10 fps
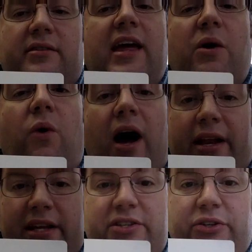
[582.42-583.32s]
They
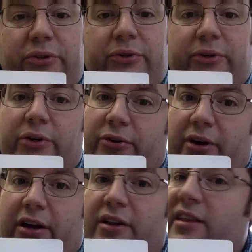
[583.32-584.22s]
wanted to go to
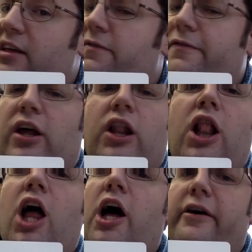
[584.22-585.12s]
Crater Island. They fell
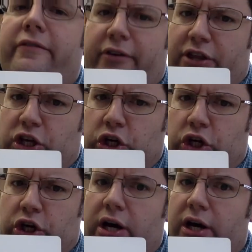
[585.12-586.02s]
in love with
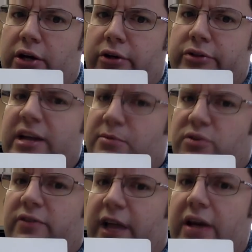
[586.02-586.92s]
the uh,
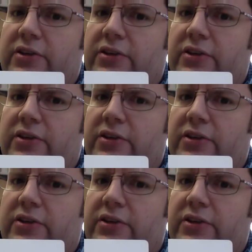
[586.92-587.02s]
damselfly